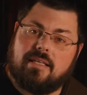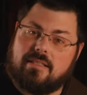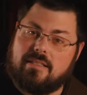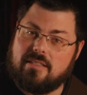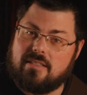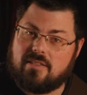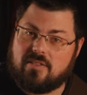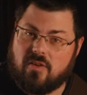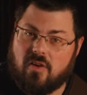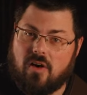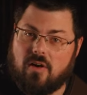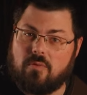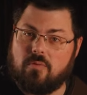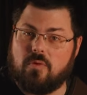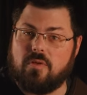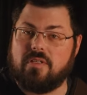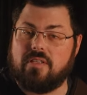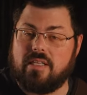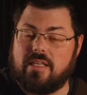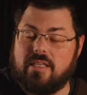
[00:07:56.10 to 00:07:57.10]
in this song,
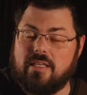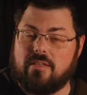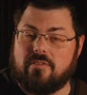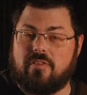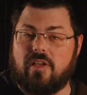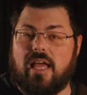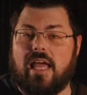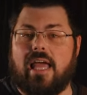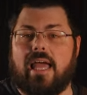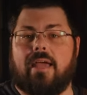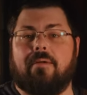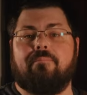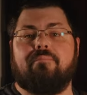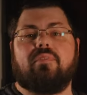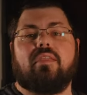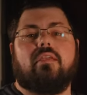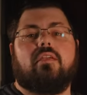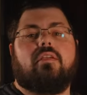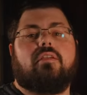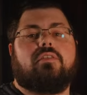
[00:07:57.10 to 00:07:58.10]
we're in the key of A.
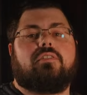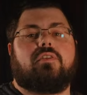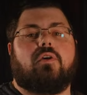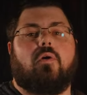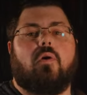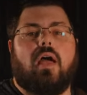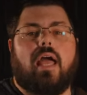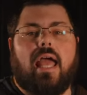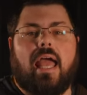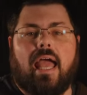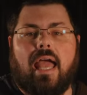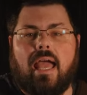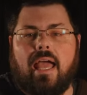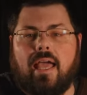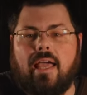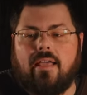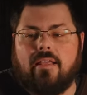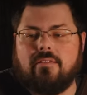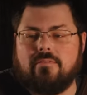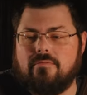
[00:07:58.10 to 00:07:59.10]
So
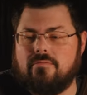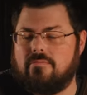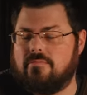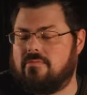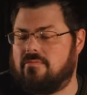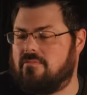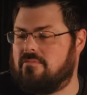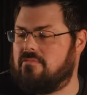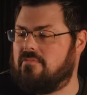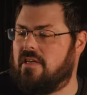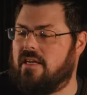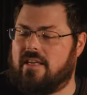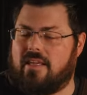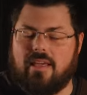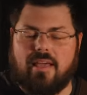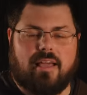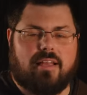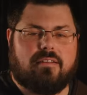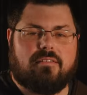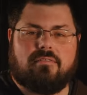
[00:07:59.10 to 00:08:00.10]
A,
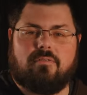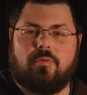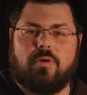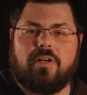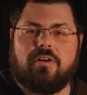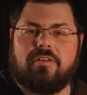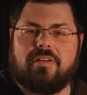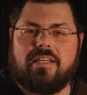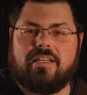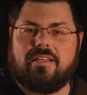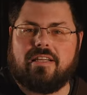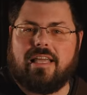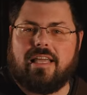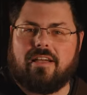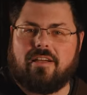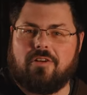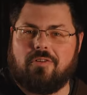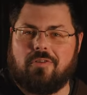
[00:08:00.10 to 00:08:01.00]
again, we don't need to get